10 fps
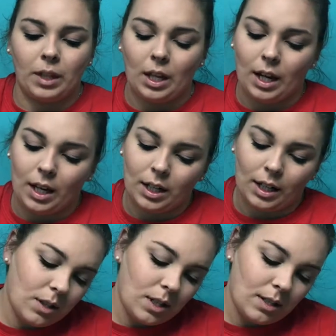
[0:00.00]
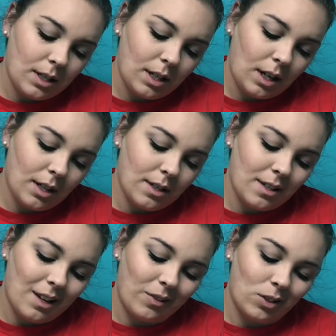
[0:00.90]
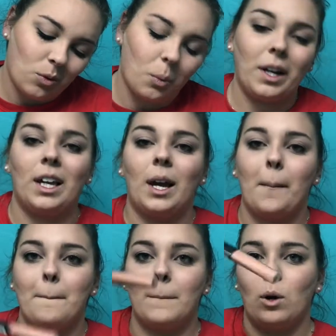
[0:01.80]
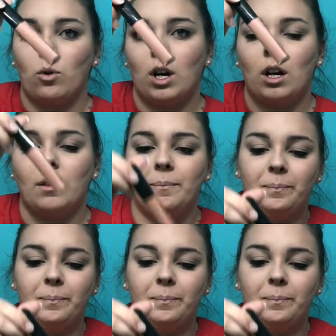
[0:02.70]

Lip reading: and this is in 720 Mocha.